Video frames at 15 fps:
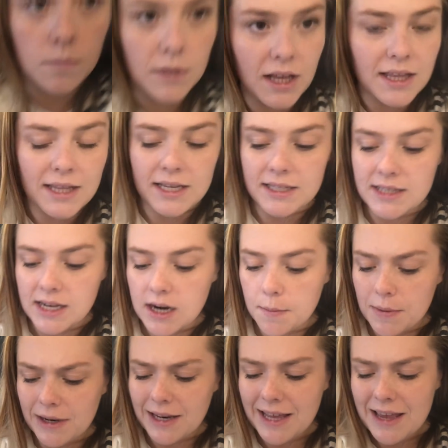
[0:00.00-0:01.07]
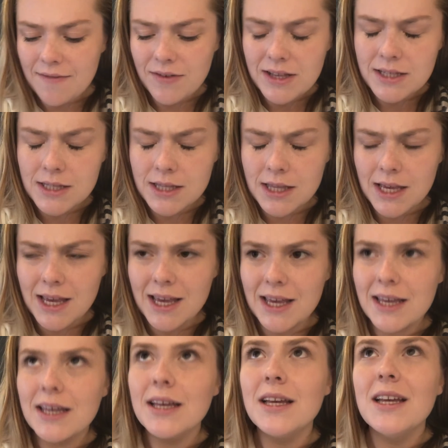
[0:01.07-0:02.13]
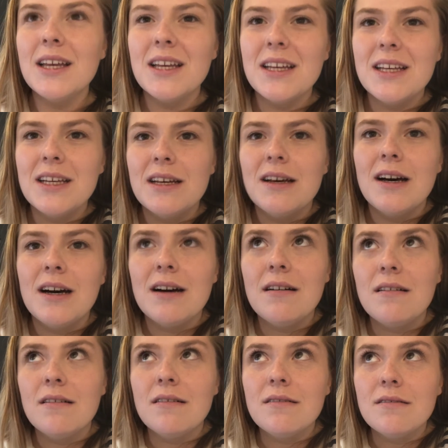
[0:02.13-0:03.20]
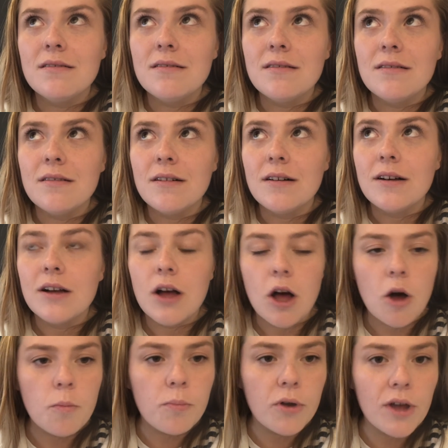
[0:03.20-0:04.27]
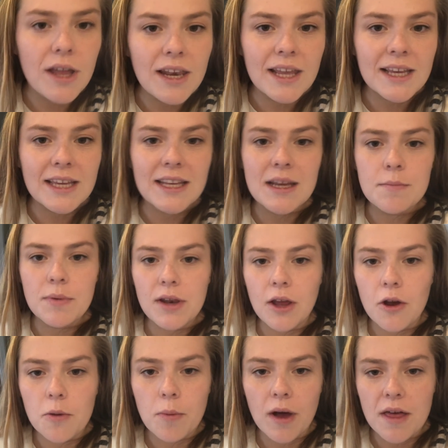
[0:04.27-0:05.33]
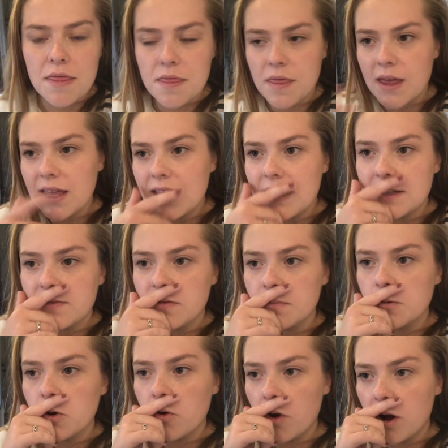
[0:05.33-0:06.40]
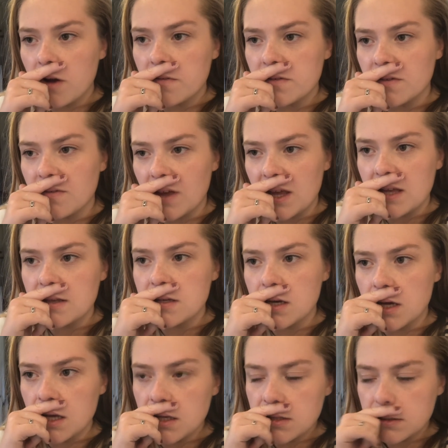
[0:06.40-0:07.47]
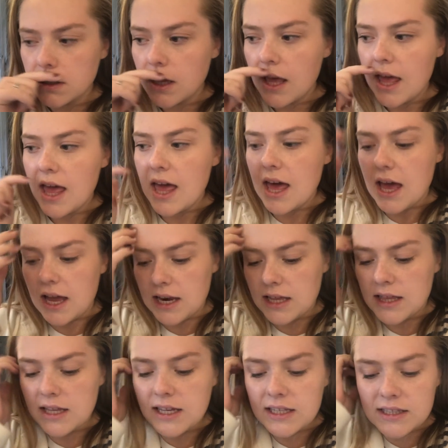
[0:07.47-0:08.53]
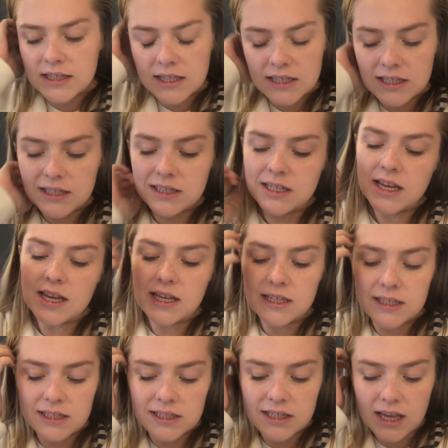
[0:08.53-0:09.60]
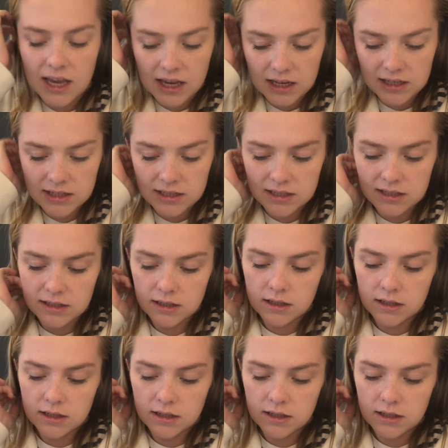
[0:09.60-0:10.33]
like this, and I believe it's the, I'll put a link in it below, but I think it's from Craftovator, and I think it's the C6